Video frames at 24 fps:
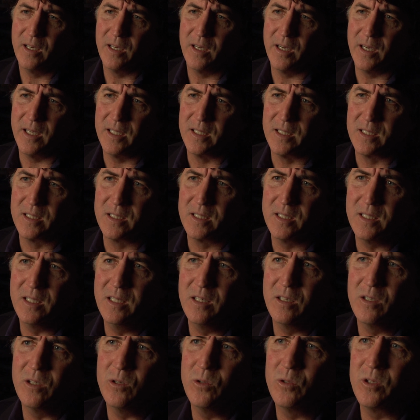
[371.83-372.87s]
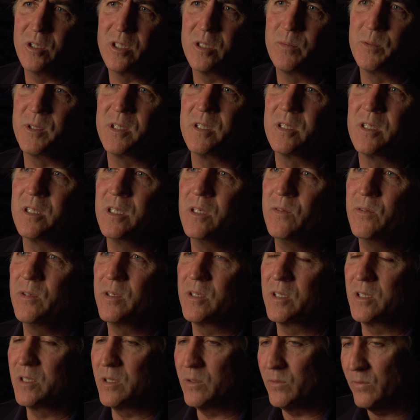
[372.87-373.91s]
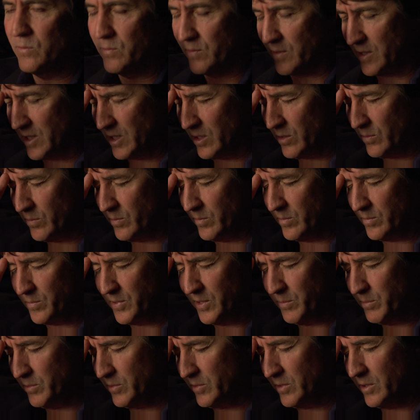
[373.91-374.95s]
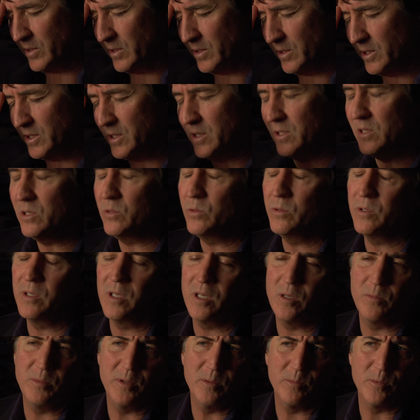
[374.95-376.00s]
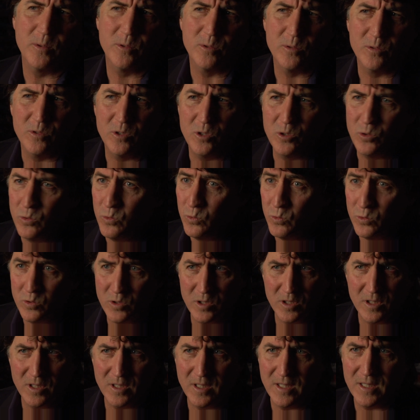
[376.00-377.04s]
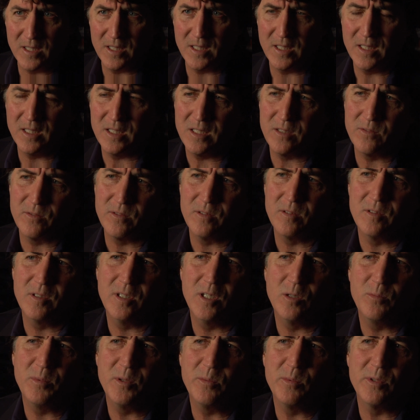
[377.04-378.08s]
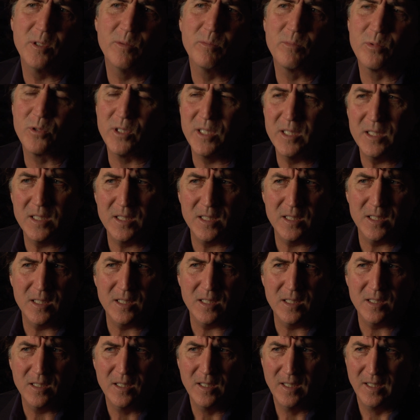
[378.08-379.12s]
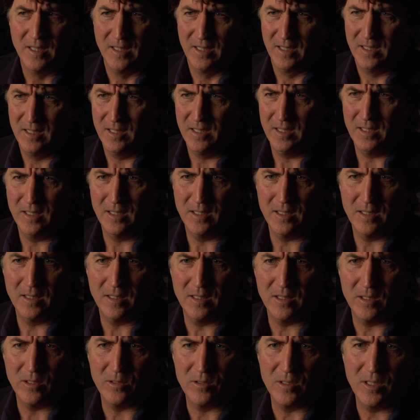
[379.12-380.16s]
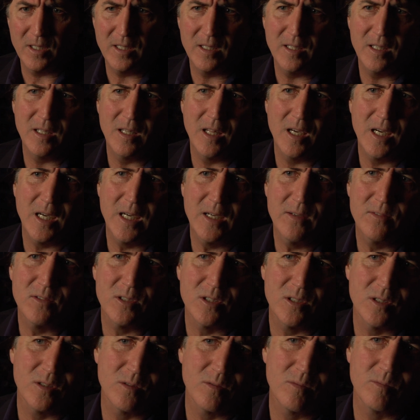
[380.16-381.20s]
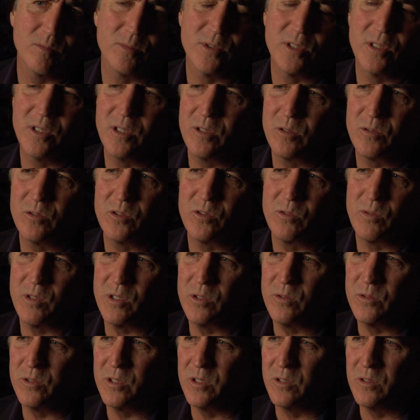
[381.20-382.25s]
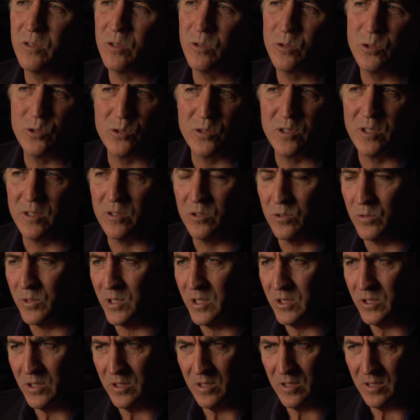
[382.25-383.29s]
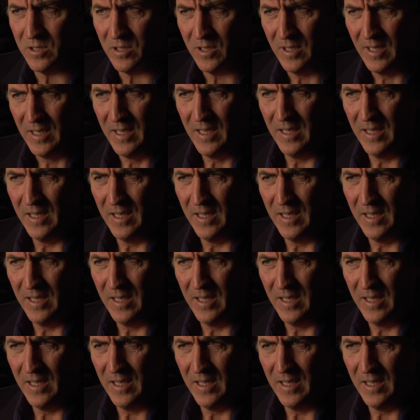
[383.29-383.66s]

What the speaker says: I didn't know the specifics of how people listened to it, how people used it in a sense, and how people embraced it in their daily lives, in political struggles, in social situations.